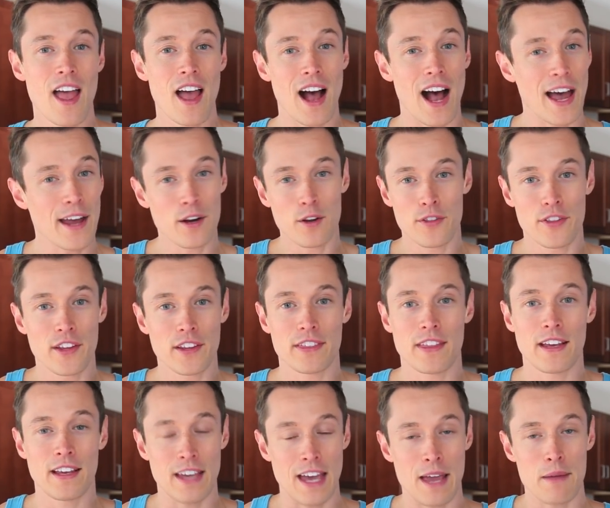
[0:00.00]
I don't think
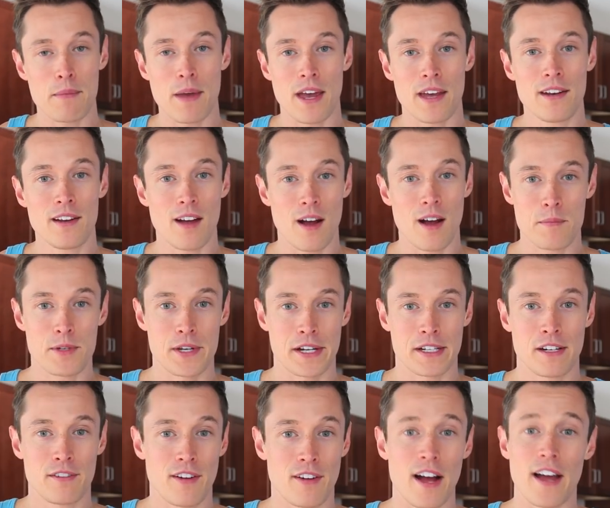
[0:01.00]
that gay men
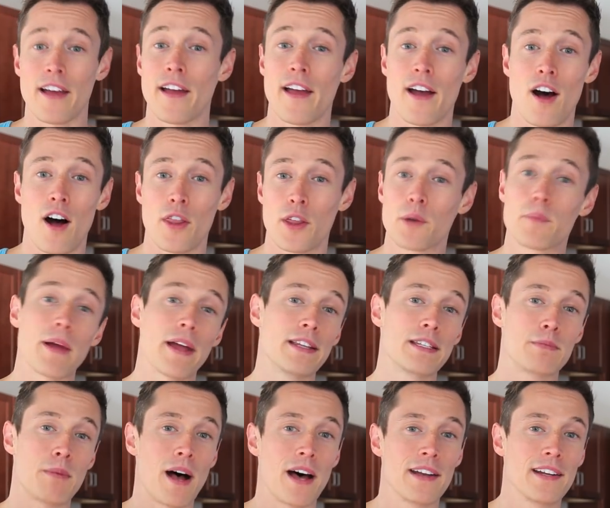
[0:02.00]
objectify other
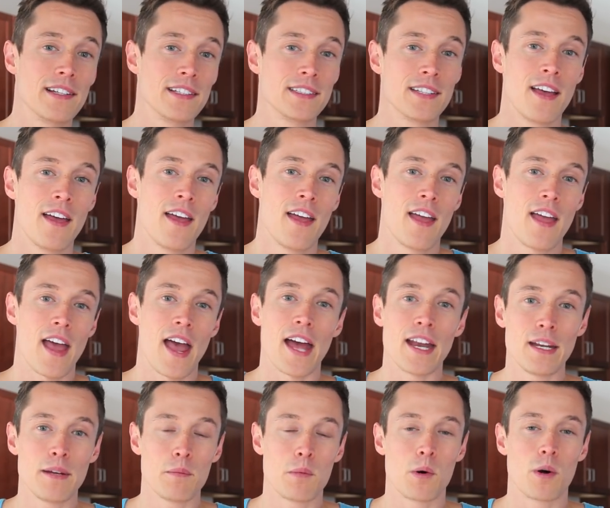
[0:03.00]
men's bodies
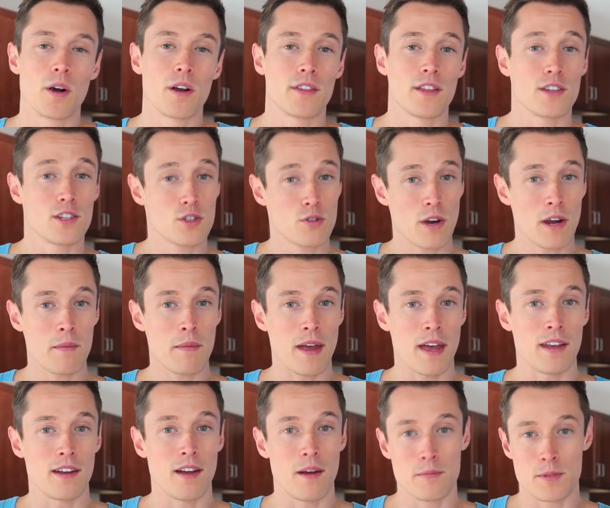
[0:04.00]
any more than straight
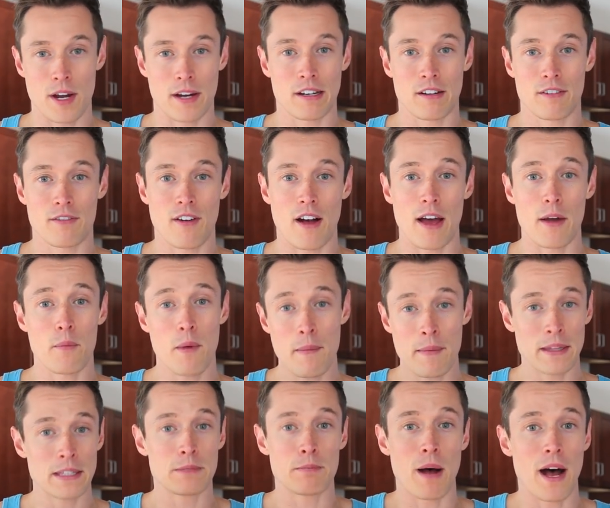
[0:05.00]
men objectify
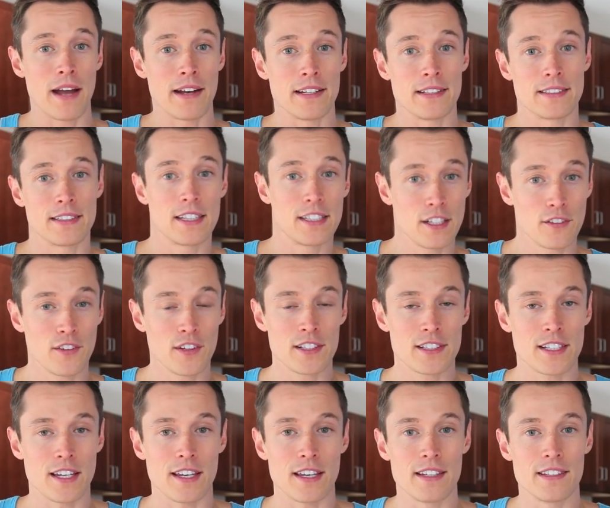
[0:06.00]
women's bodies. The
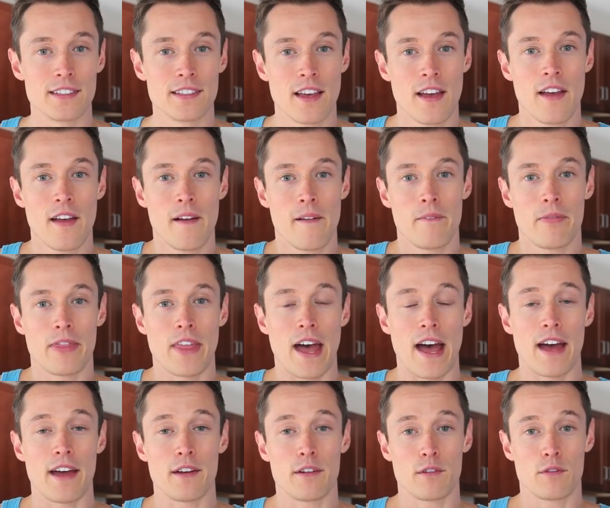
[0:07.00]
difference is
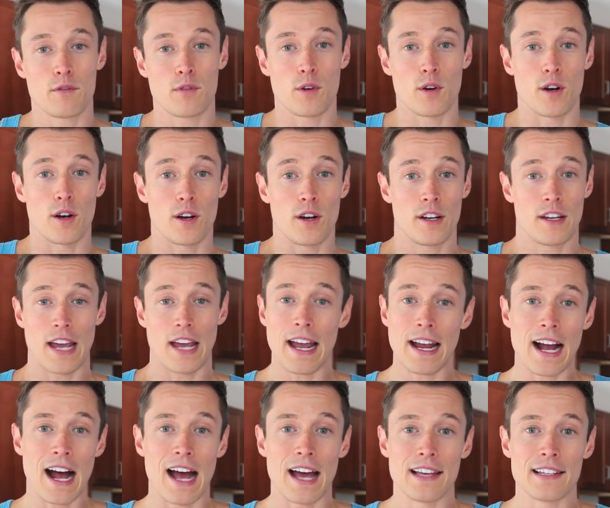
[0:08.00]
that for gay
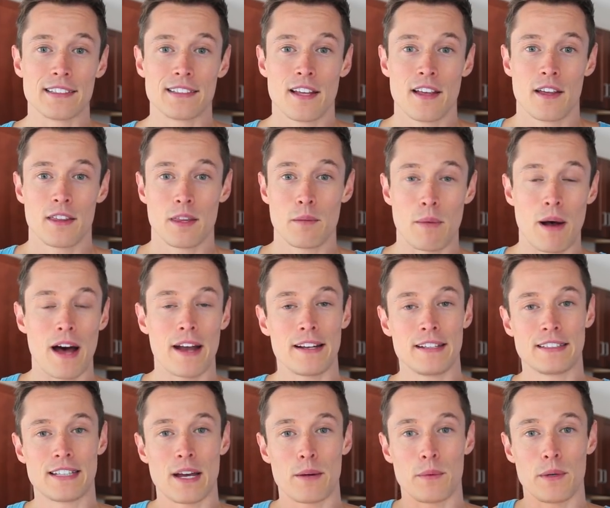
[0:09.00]
guys, the
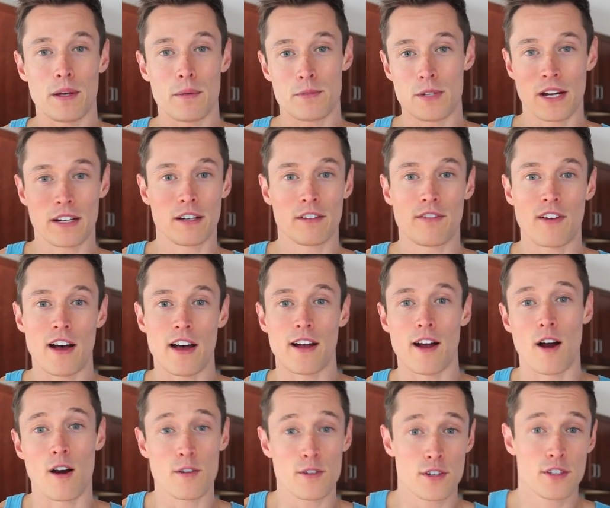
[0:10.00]
bodies that we objectify
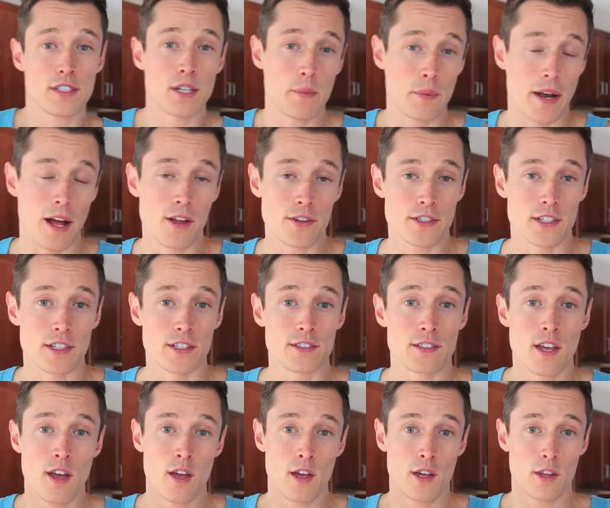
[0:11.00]
aren't just someone
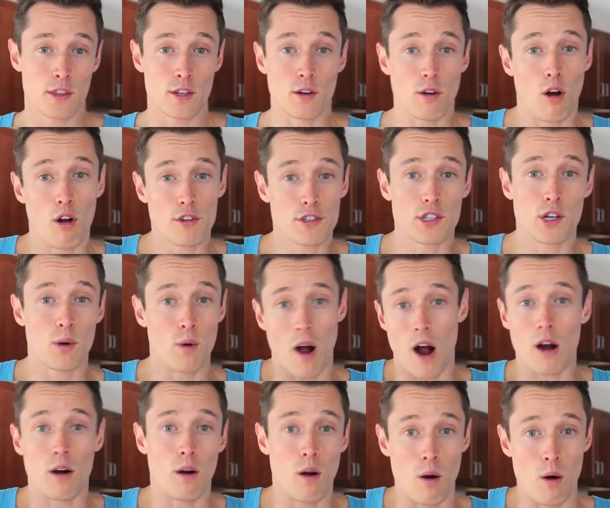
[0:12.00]
else's, they're also
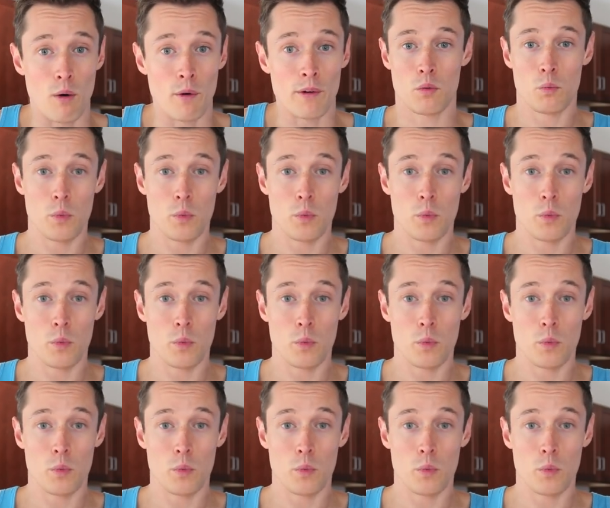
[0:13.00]
our own.